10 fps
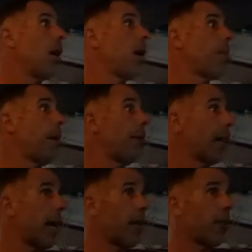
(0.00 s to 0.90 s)
uh,
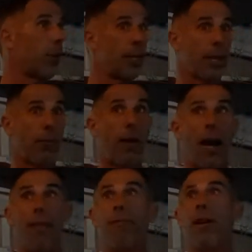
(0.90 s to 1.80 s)
Paragliding
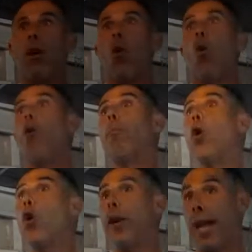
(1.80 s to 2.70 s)
365, or
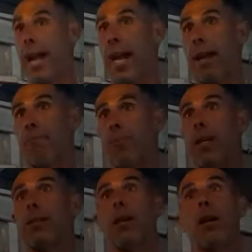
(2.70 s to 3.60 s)
Burn Air.
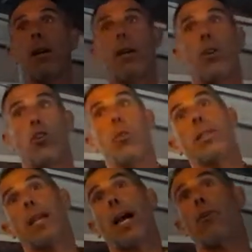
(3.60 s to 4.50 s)
There's a
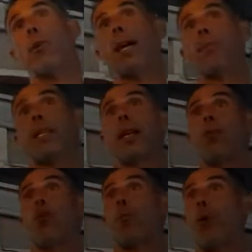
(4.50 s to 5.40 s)
Swiss guy who comes here
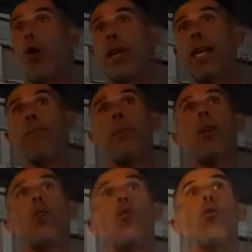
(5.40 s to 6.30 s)
called Bernie
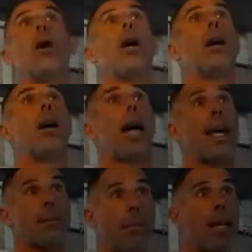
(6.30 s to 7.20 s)
who uh,
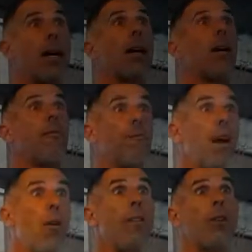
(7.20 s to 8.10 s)
has made a
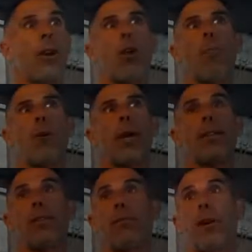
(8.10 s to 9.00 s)
very, very
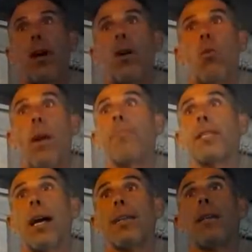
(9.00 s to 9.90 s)
comprehensive uh,
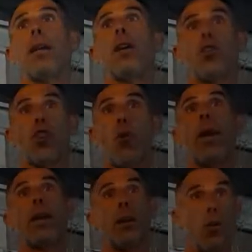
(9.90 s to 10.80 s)
website
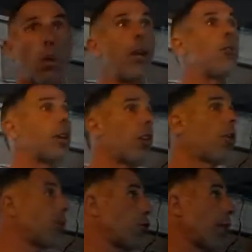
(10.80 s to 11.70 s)
showing where you can
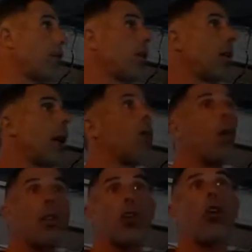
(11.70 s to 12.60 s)
go and travel and
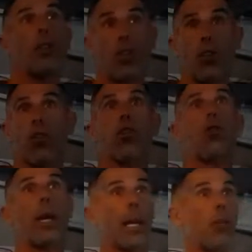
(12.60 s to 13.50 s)
what the conditions are
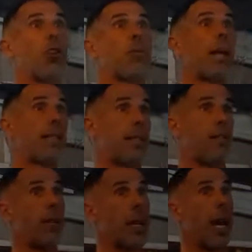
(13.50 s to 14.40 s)
doing at those places
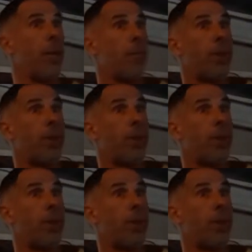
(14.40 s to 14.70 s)
every day.